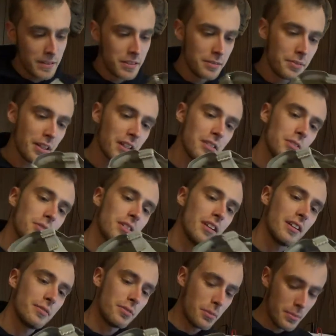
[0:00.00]
see if I can use
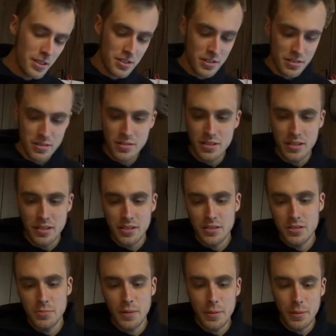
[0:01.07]
that information
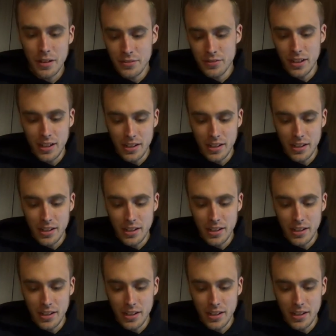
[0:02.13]
to my benefit